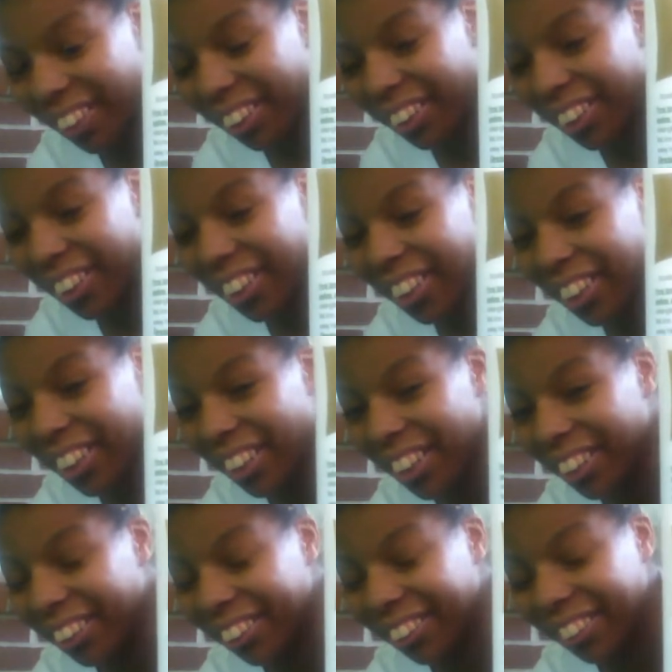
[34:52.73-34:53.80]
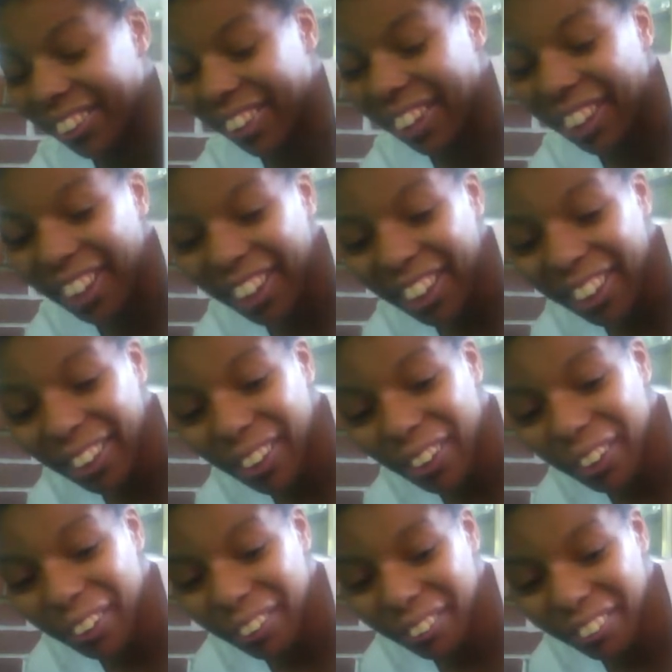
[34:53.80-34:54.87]
right.
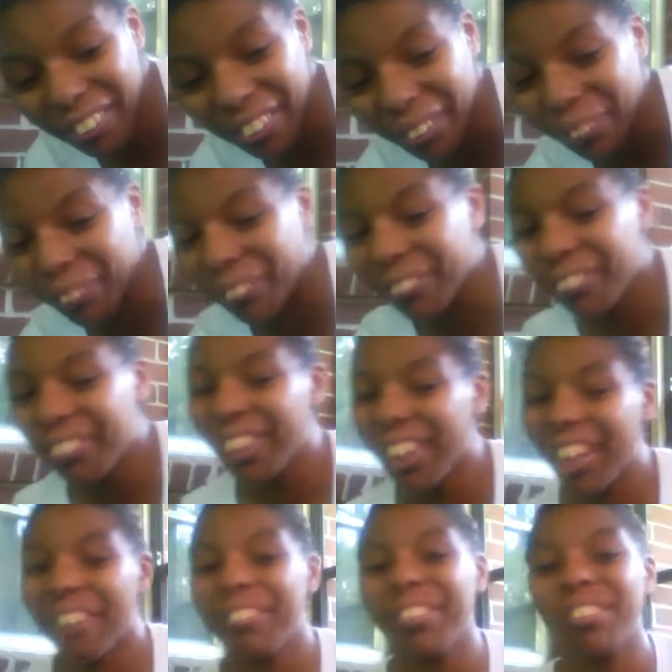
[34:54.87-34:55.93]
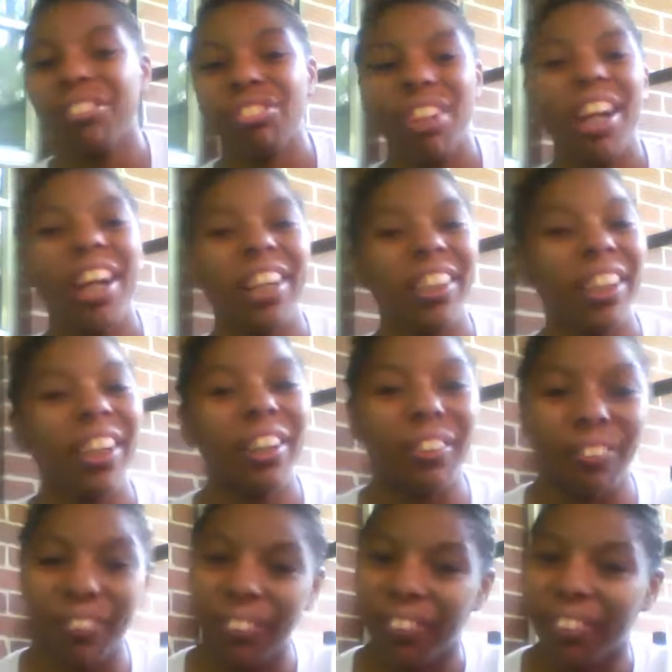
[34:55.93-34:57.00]
Y'all, if you haven't tried
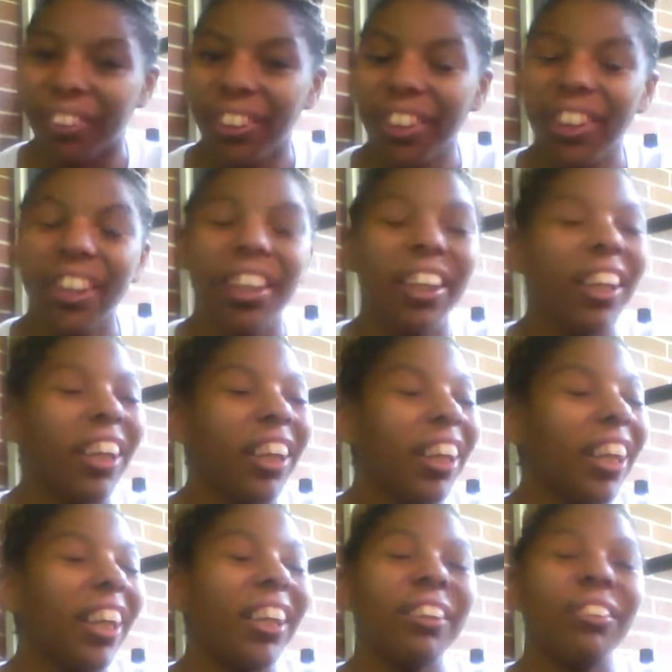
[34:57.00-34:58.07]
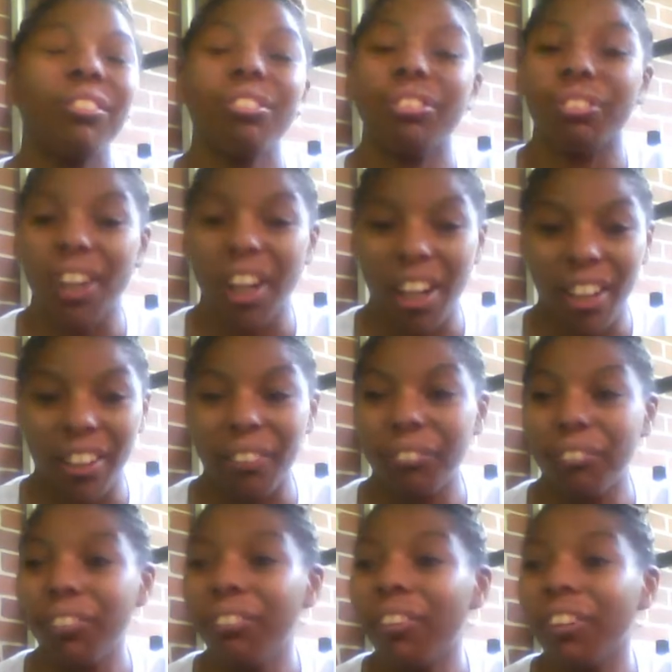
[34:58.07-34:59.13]
that oil, try it.
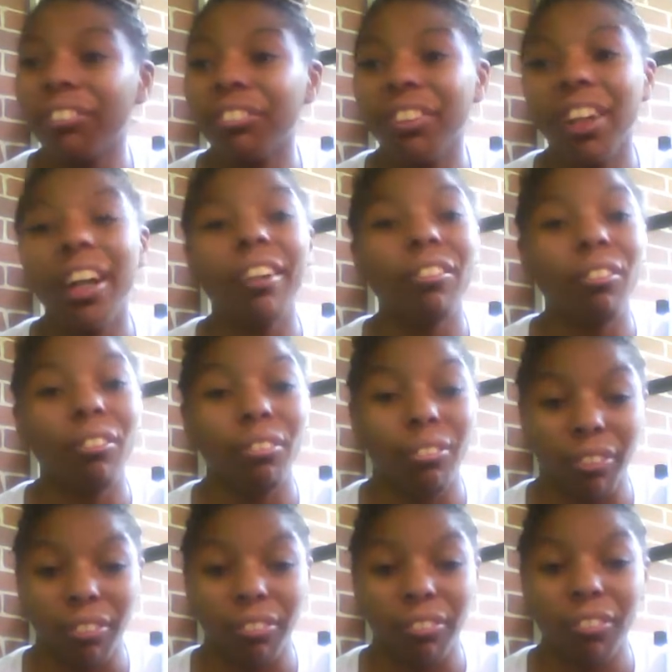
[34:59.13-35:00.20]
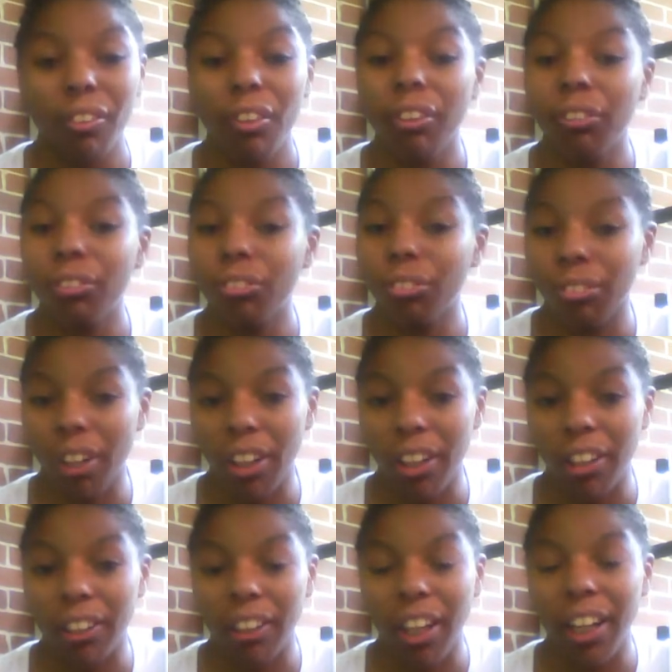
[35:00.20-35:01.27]
If you want your hair to grow,
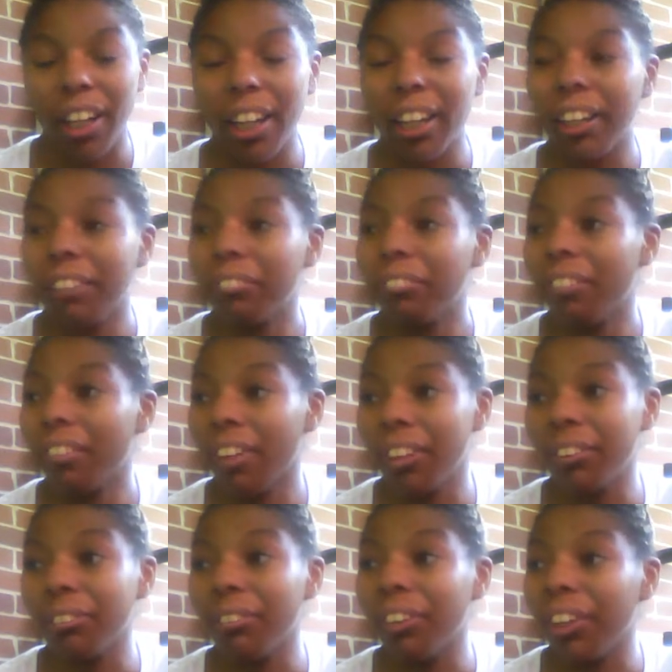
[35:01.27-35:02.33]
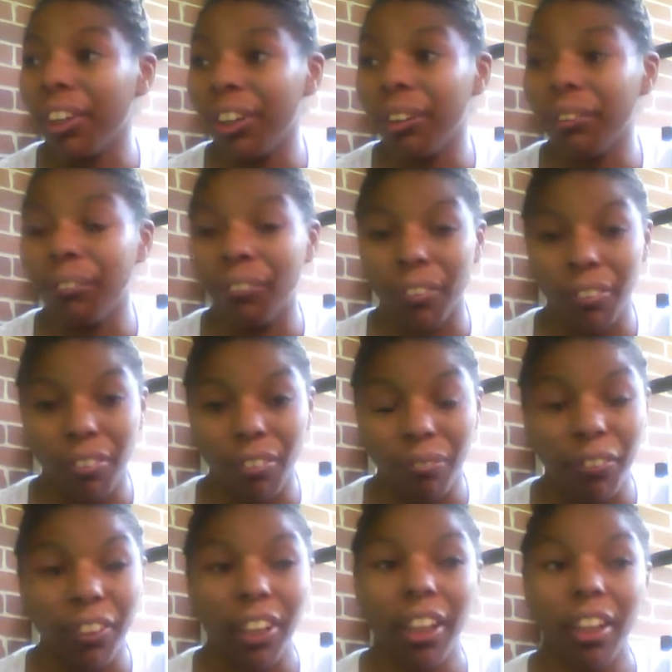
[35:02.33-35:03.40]
try it. I'm telling you, it
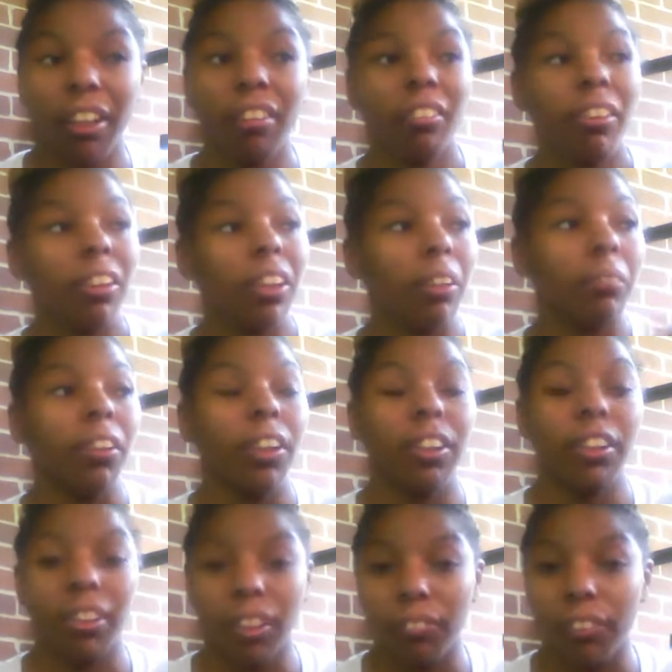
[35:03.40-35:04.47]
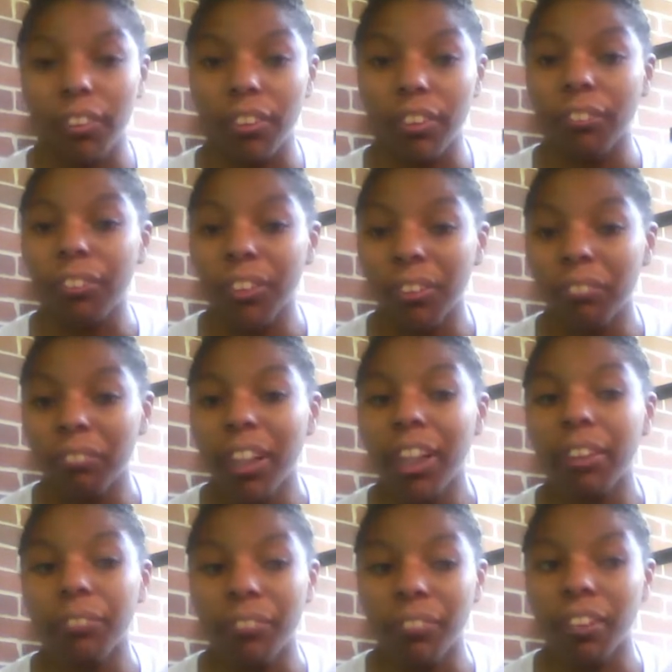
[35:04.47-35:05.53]
works. But like I said at the beginning of the video, what
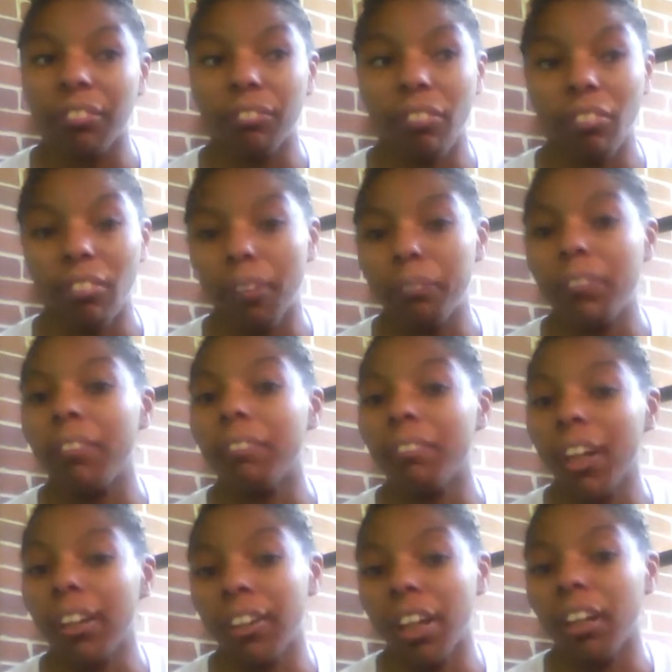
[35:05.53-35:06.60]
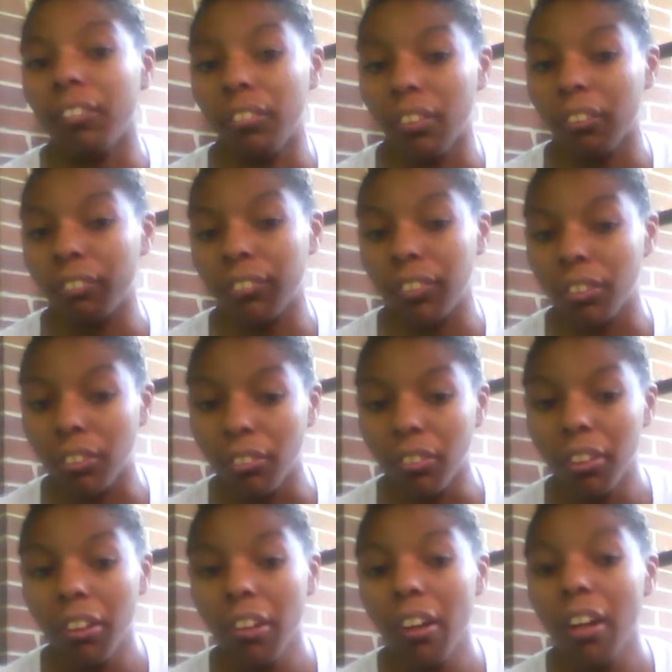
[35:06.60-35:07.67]
might work for some people might not work for
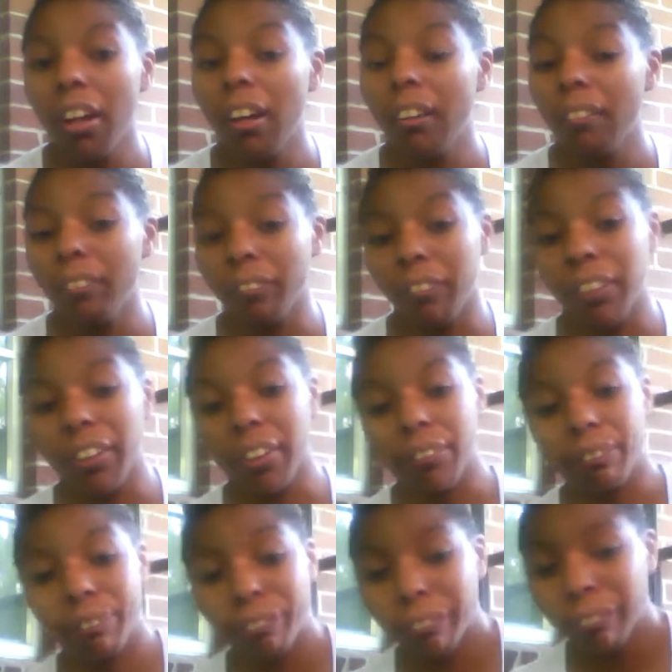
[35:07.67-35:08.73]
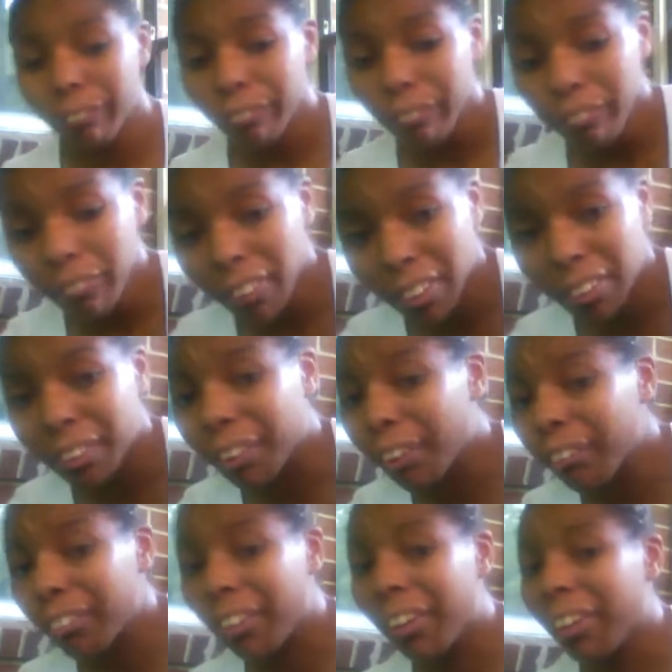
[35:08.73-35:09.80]
you. But
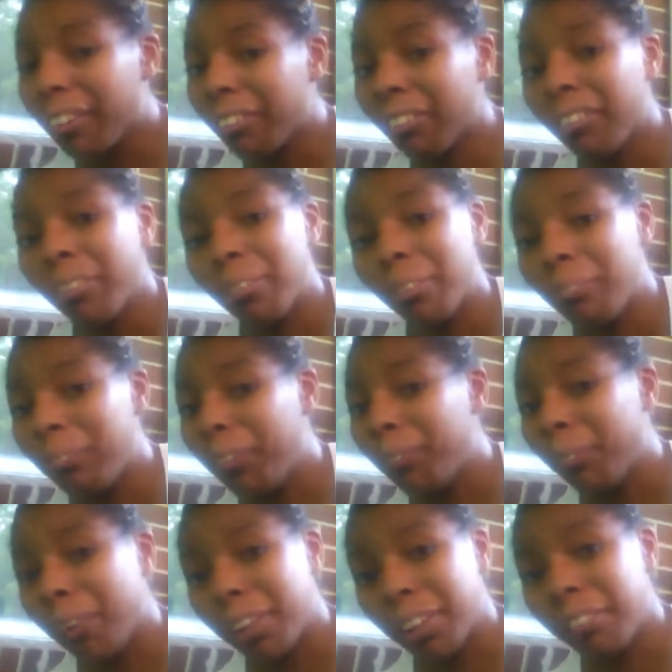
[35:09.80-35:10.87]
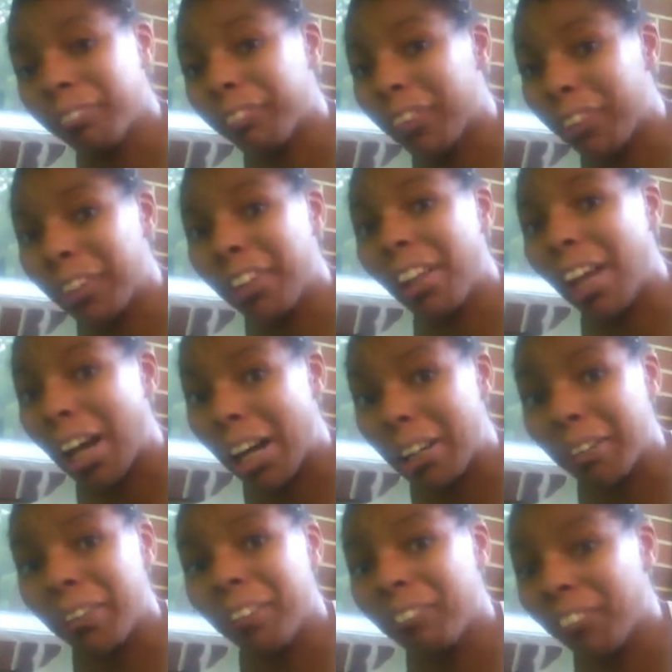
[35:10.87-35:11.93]
this all seems to be working for a
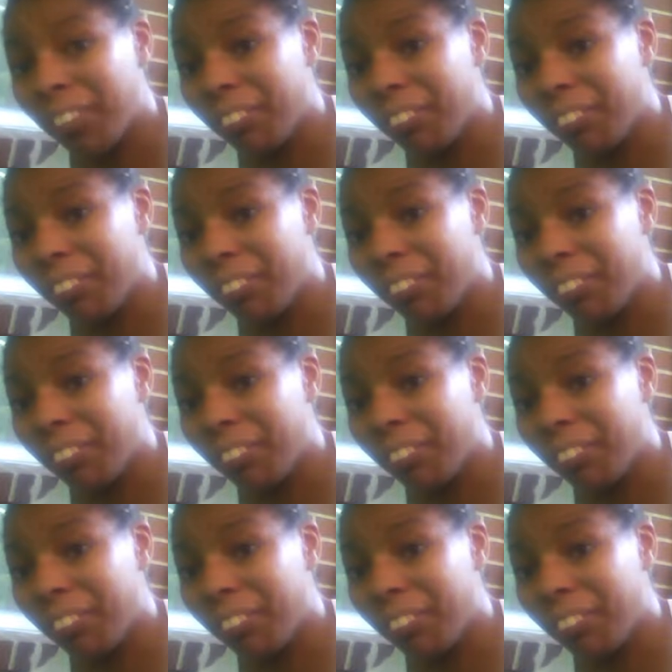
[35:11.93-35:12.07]
lot of